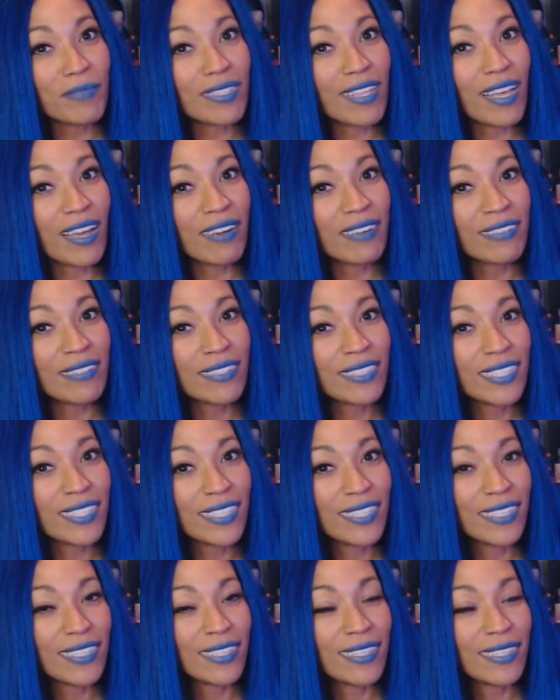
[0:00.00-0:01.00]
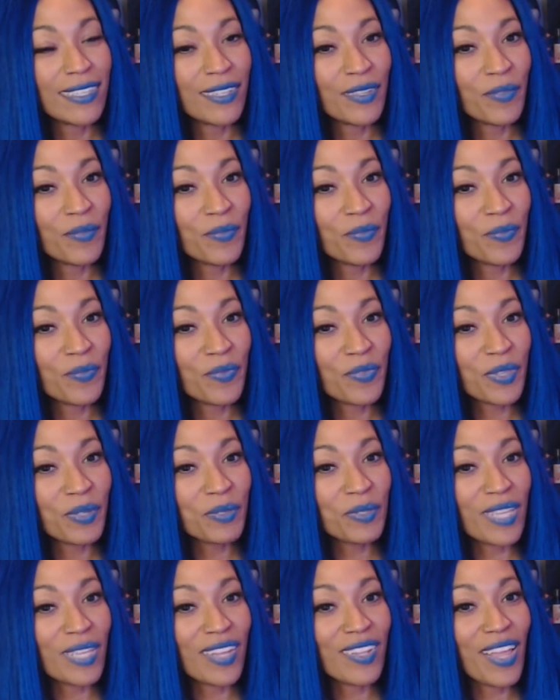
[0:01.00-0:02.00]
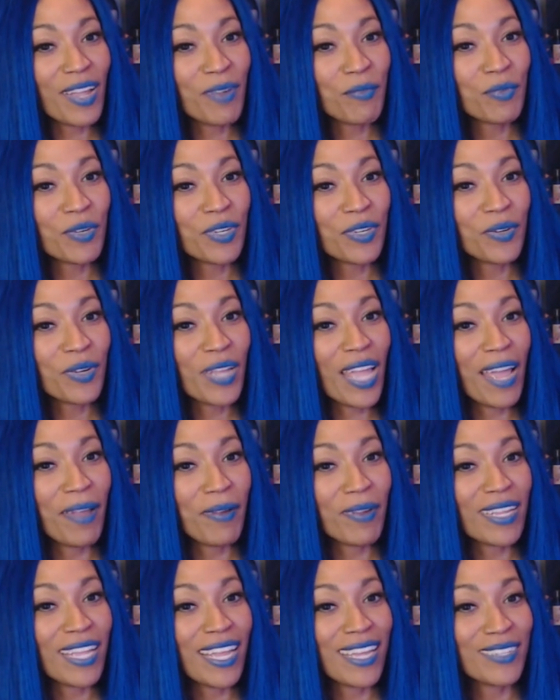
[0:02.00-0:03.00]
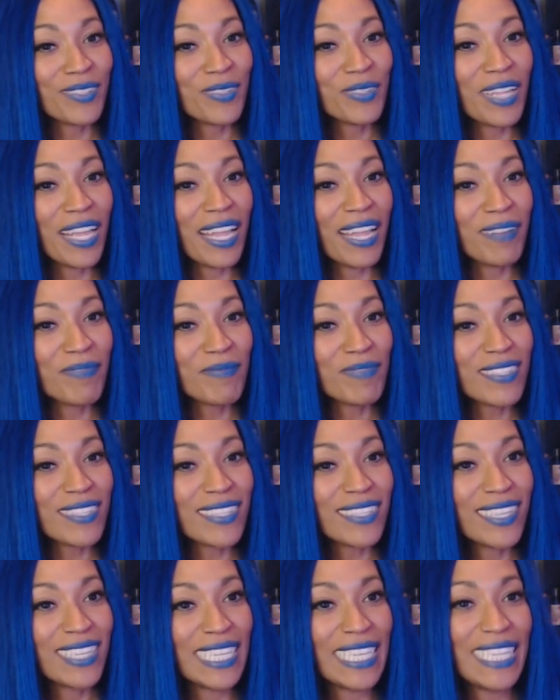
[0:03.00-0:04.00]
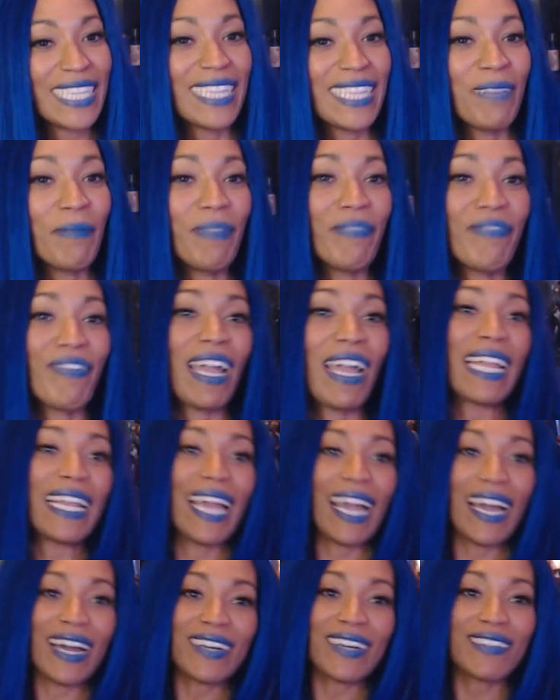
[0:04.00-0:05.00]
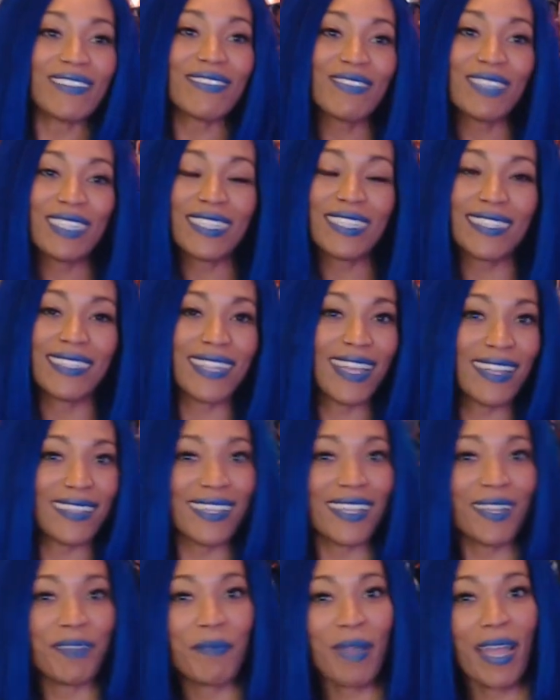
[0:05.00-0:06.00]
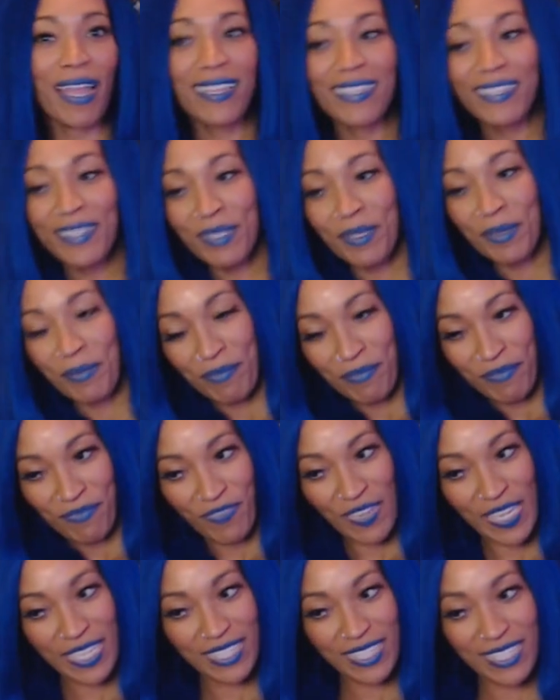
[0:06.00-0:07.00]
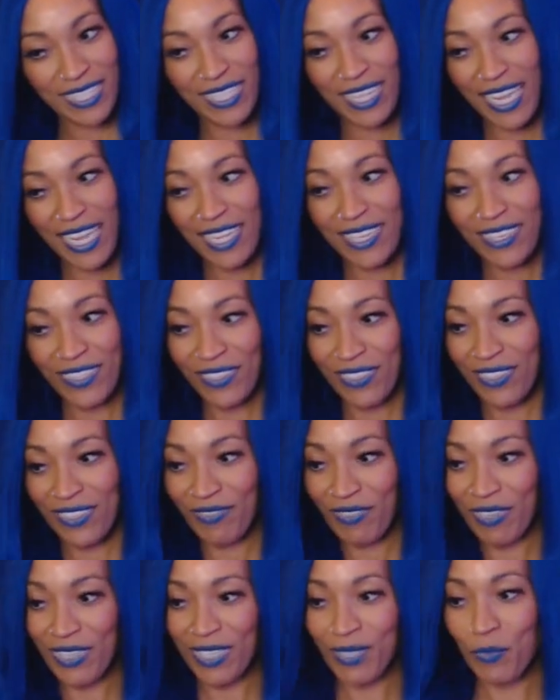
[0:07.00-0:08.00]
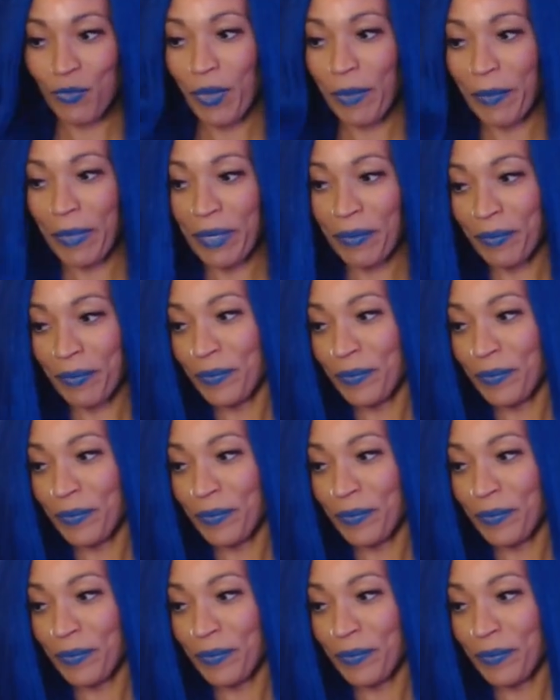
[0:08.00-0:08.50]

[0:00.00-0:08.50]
though. Those sound like real candle names. Let find out Real is out there buying some fancy candles for his women.